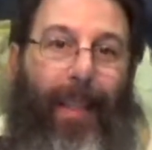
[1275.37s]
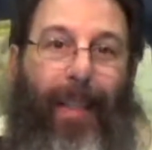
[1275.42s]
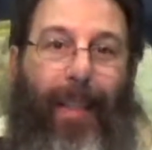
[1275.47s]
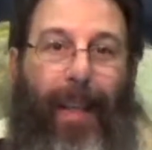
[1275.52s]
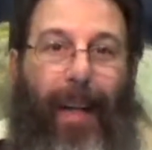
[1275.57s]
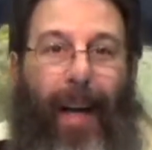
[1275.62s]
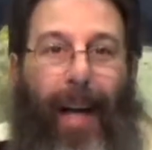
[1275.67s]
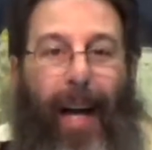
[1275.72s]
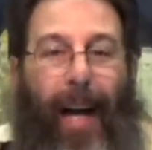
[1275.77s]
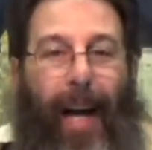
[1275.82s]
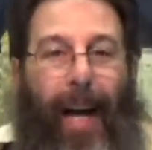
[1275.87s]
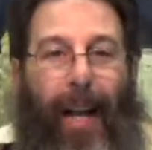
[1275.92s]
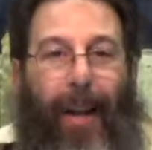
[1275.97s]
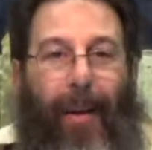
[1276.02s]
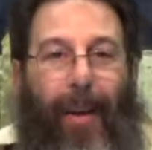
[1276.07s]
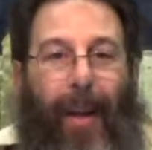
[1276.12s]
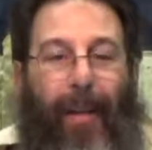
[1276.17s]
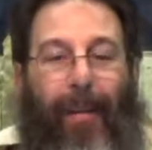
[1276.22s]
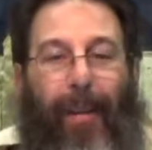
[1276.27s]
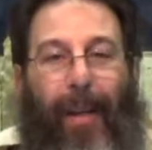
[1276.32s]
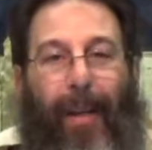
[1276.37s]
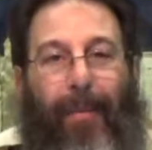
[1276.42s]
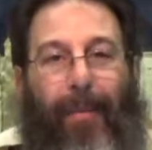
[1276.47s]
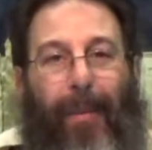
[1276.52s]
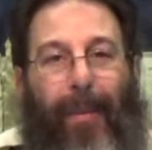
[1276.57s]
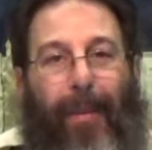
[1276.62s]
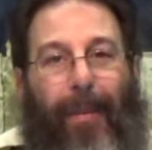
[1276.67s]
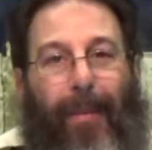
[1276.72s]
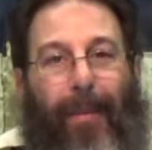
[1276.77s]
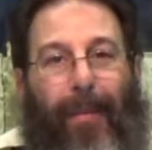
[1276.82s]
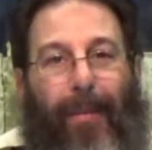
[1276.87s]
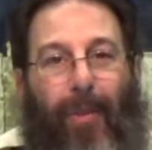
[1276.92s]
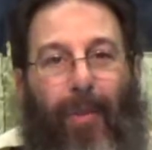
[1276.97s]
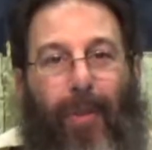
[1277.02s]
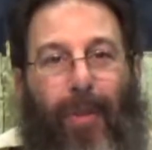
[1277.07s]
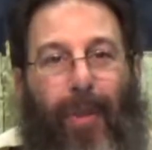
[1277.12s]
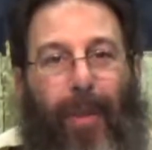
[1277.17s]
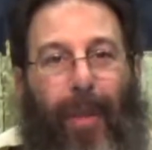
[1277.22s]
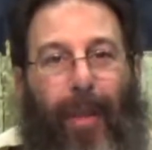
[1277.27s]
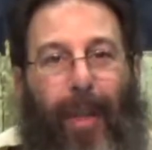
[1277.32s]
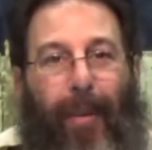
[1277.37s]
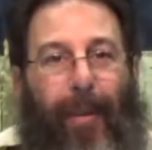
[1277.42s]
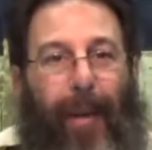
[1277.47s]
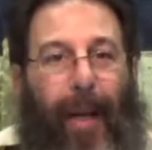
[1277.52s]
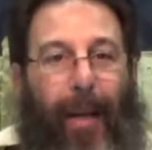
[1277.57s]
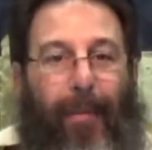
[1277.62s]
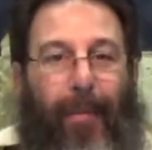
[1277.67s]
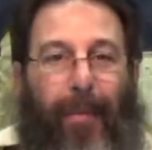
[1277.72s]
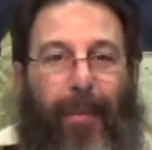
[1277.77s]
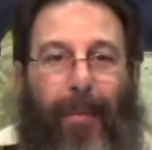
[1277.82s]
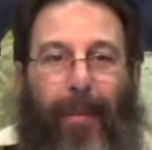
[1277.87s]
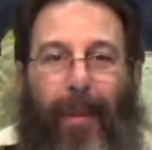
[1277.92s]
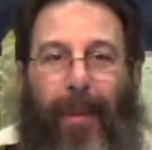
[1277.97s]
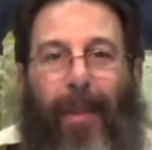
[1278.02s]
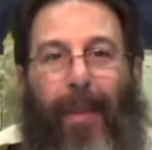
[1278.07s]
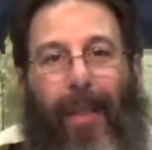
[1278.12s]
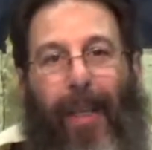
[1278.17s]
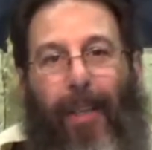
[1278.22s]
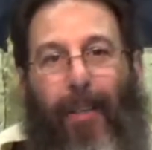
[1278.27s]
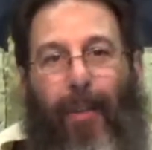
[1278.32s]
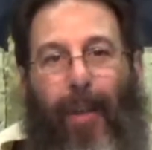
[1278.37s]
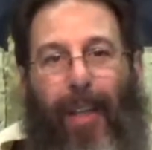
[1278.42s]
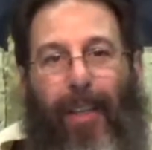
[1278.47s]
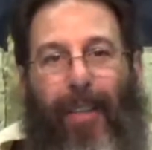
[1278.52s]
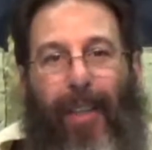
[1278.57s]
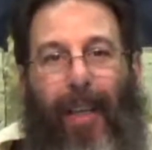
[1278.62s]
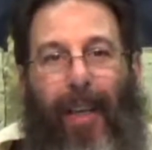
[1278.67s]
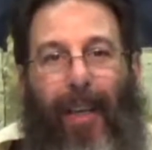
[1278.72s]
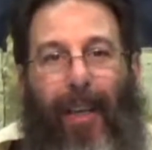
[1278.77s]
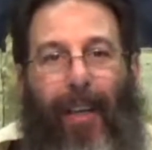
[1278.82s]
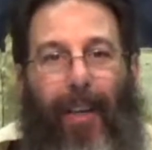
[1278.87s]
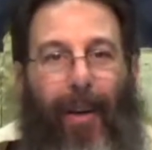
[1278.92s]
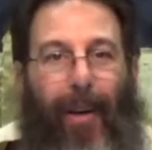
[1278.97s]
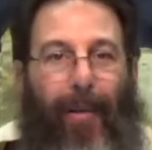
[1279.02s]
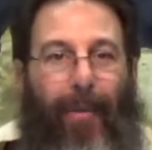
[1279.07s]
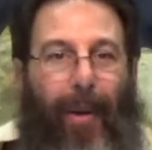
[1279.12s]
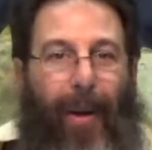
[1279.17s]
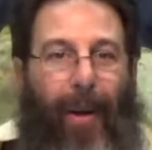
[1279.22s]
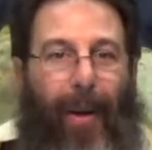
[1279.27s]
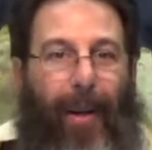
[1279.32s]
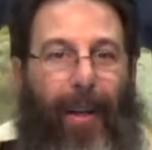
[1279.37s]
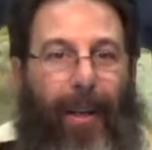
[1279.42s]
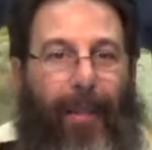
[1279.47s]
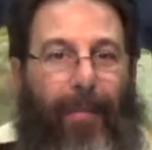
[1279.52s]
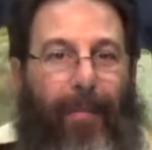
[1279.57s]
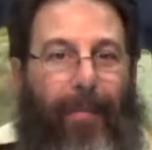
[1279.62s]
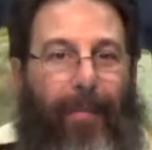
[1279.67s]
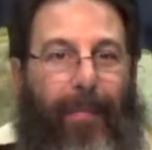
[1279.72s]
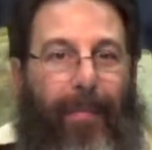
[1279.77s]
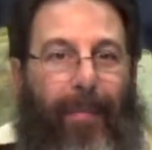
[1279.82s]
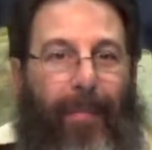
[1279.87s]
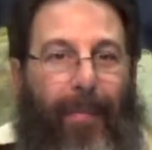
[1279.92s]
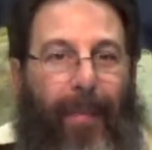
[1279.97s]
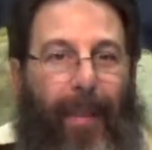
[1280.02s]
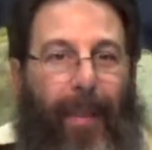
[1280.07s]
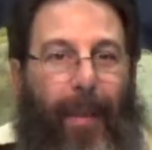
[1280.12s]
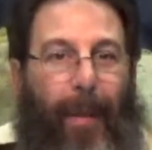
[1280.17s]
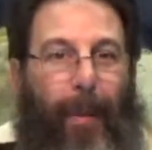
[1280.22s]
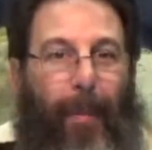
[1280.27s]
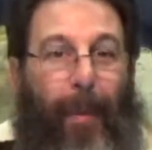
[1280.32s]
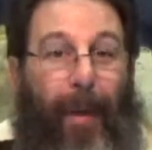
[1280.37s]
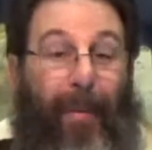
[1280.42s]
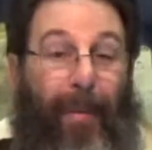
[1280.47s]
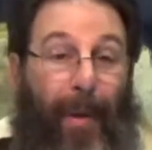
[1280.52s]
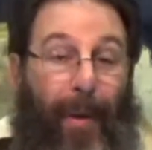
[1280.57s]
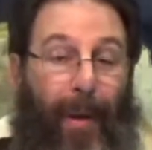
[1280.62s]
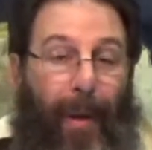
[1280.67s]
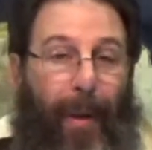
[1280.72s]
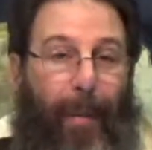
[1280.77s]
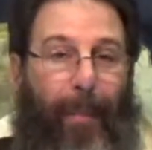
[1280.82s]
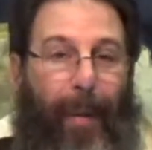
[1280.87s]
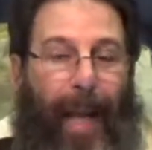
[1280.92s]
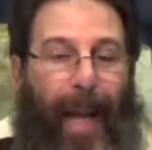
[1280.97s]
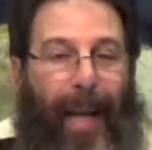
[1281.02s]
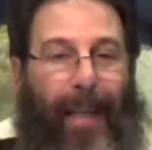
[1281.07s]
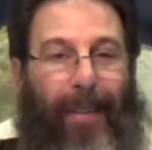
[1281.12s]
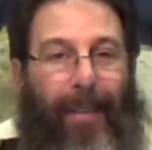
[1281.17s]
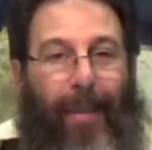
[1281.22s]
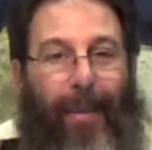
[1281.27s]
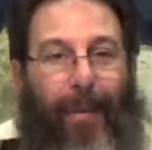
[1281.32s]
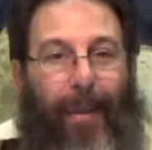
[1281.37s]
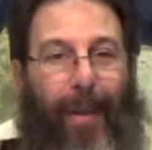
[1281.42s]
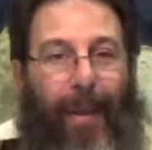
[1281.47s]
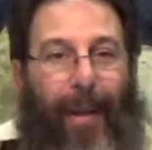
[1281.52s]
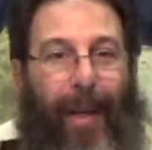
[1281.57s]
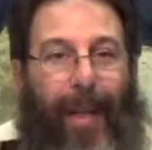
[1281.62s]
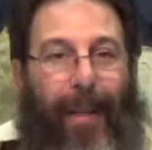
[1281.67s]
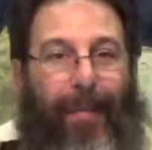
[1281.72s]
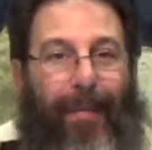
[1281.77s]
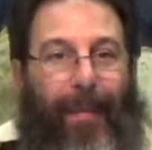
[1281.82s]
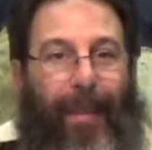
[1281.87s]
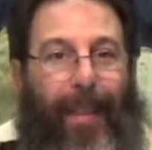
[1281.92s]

I don't have enough to live on. Well, you're not trusting in Jehovah, are you? But if you hold back, don't worry.